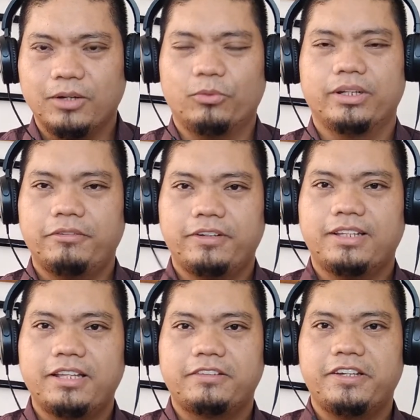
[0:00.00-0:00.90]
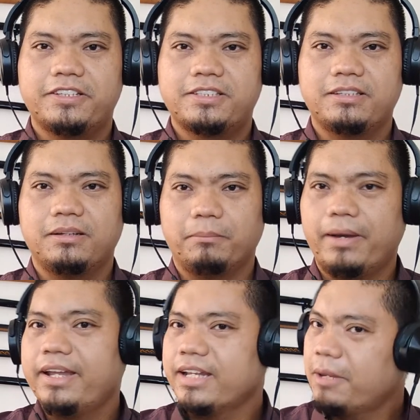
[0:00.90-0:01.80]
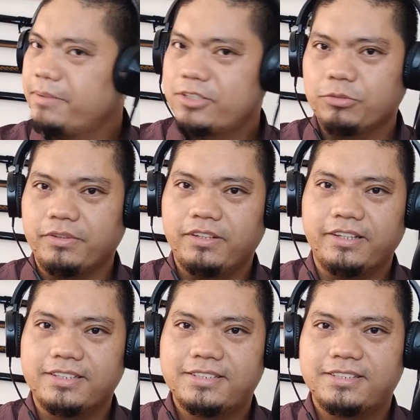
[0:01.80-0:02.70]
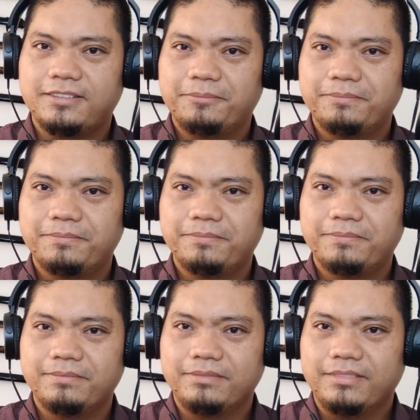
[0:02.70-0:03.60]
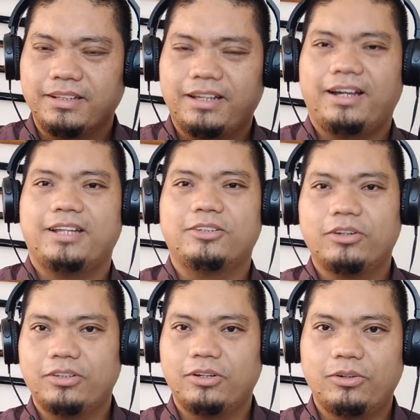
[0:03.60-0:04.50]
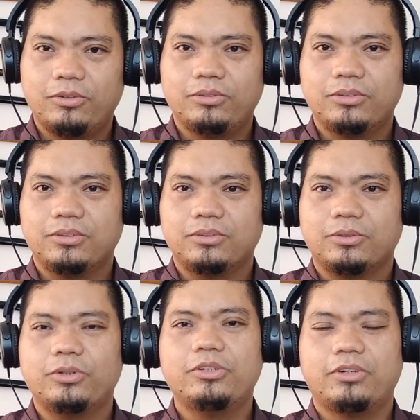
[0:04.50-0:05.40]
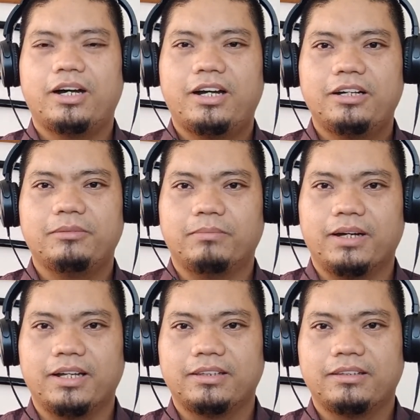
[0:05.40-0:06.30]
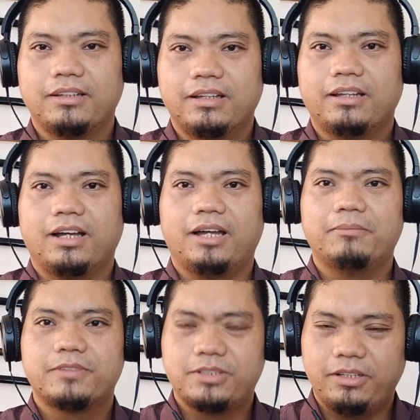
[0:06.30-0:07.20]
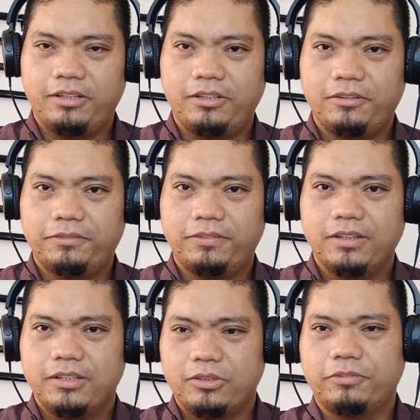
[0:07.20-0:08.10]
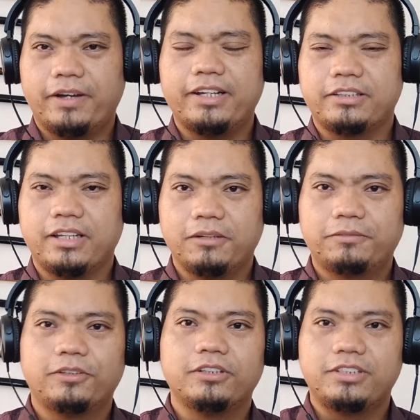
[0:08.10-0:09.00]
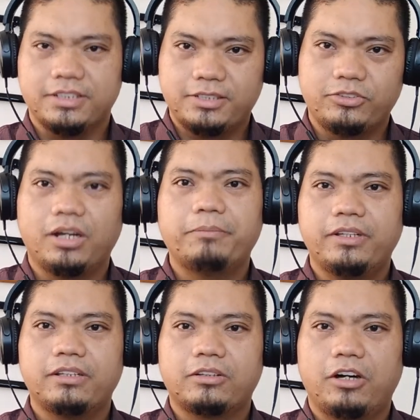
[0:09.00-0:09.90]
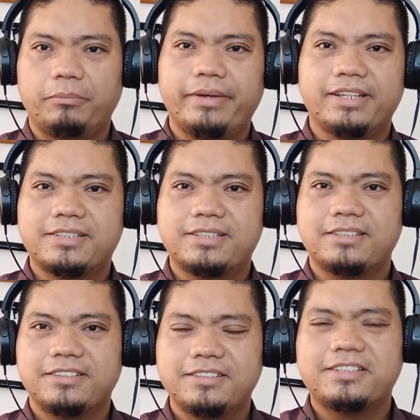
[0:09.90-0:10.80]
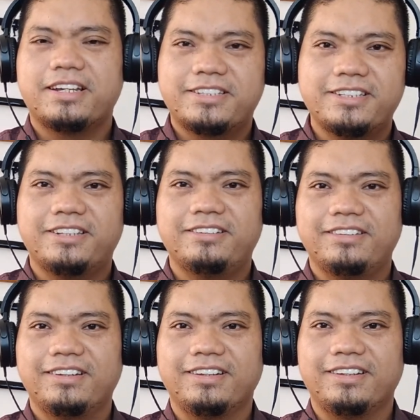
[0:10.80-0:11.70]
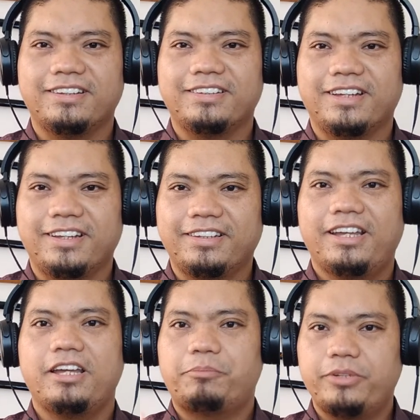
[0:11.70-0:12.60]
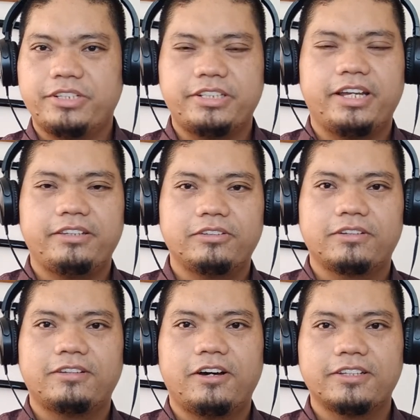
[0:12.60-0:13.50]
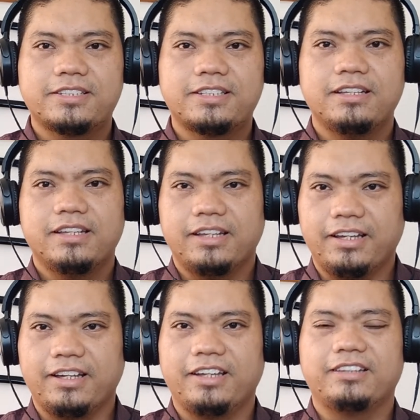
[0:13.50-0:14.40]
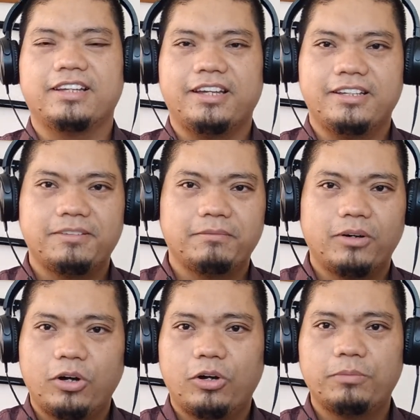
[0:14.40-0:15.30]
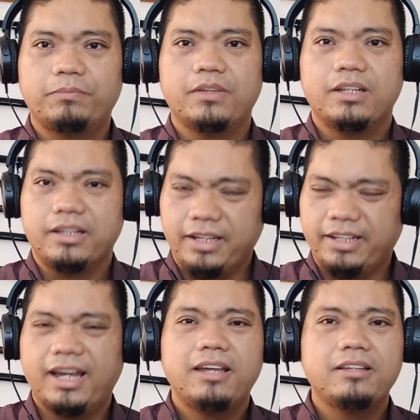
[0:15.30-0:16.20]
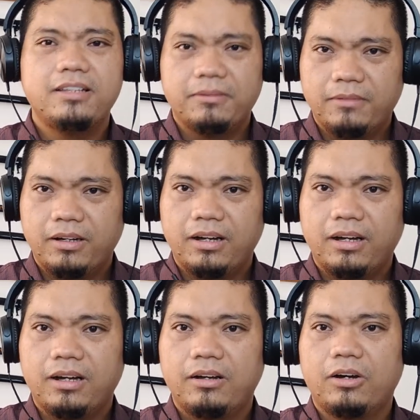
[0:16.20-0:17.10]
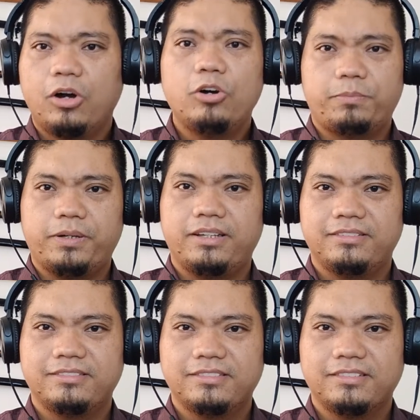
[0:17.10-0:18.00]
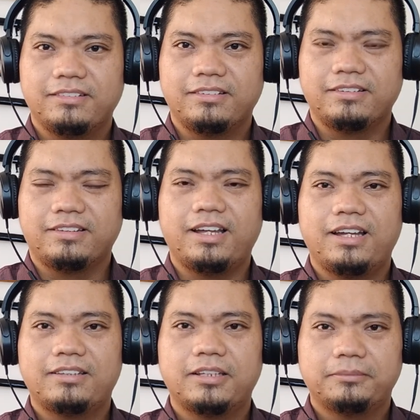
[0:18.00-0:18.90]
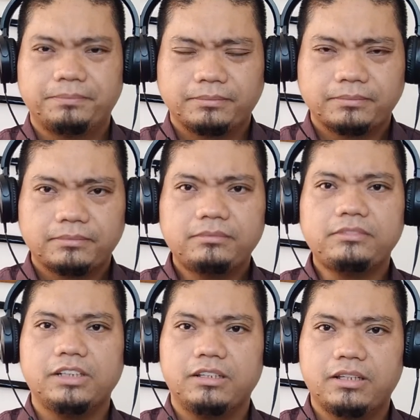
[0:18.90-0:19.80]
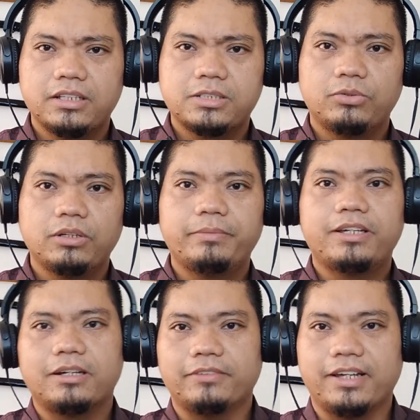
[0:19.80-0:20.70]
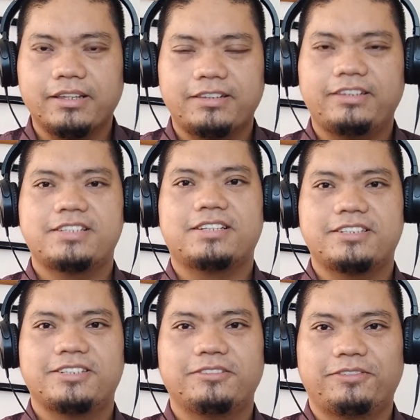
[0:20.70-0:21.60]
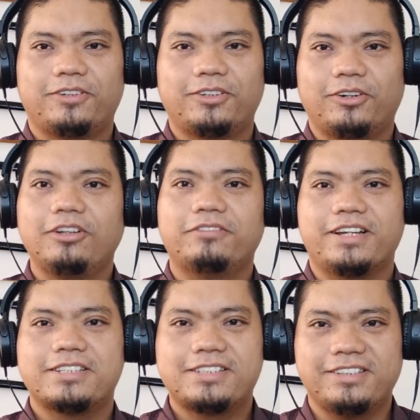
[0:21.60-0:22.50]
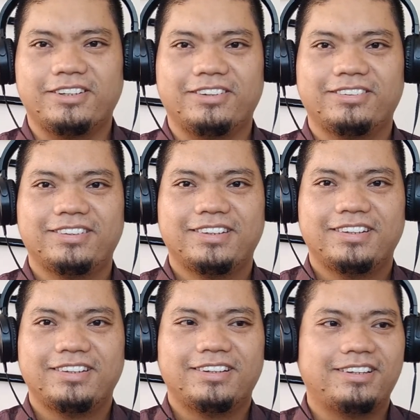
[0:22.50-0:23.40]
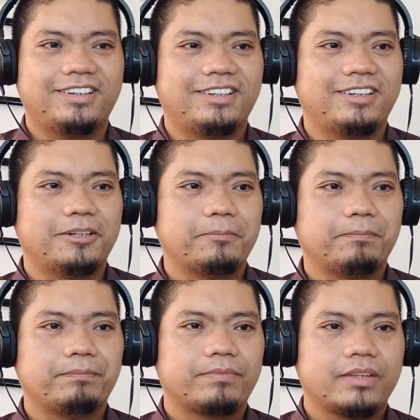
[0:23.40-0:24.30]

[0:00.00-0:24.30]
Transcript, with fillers: whatever that is mine happens to be this i don't know who you are but i'm if you find it helpful just drop in the comments section and then i appreciate your thoughts and i hope and i hope that this will become a healthy discussion for all of us you know um,